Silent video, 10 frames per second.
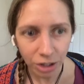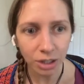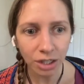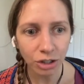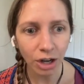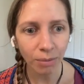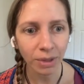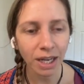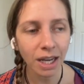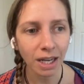Just because you're not
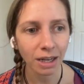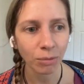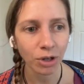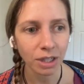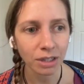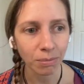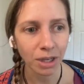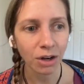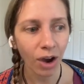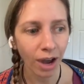bleeding anymore doesn't
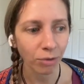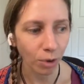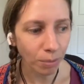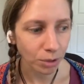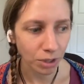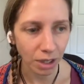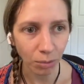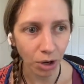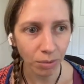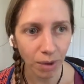mean you don't have hormones
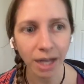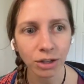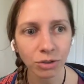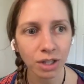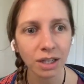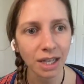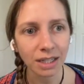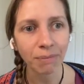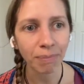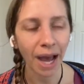anymore, right? You still
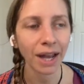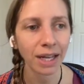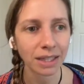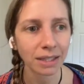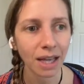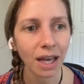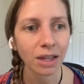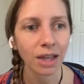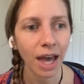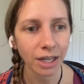need to balance
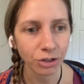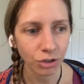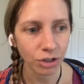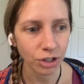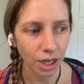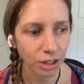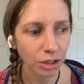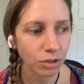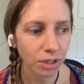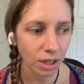the estrogen.
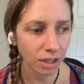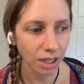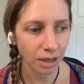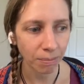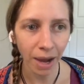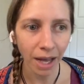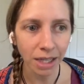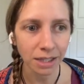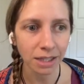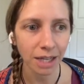You still need to
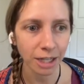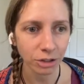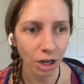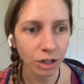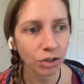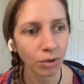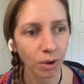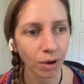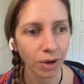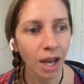balance the
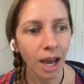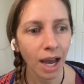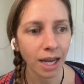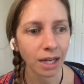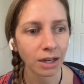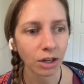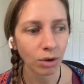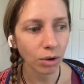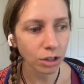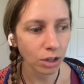testosterone and the
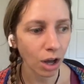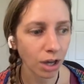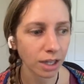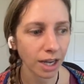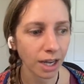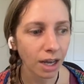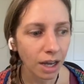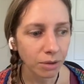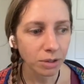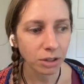cortisol and
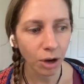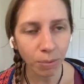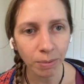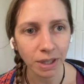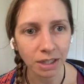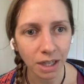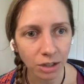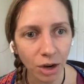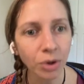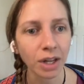the dopamine, the
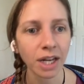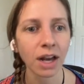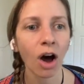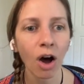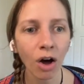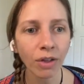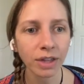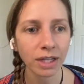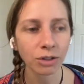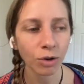serotonin, all
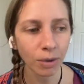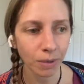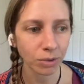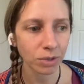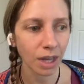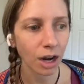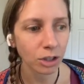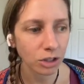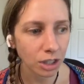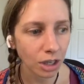these hormones that
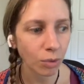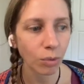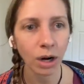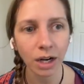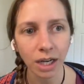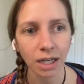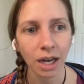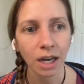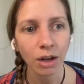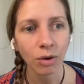are still working
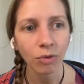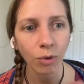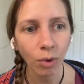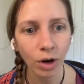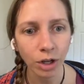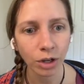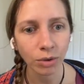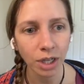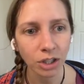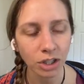for
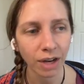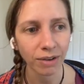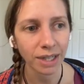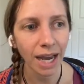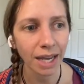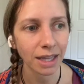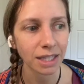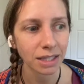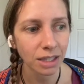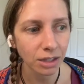you each and every day, and
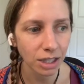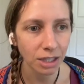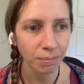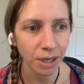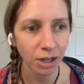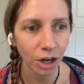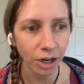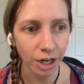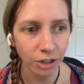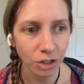they still need to be
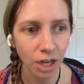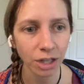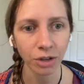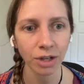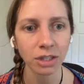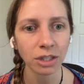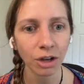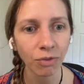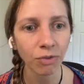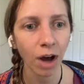nourished, and you can
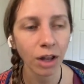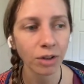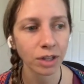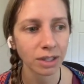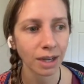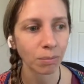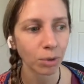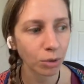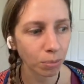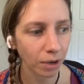still follow the same
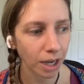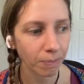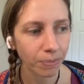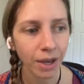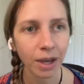blueprint.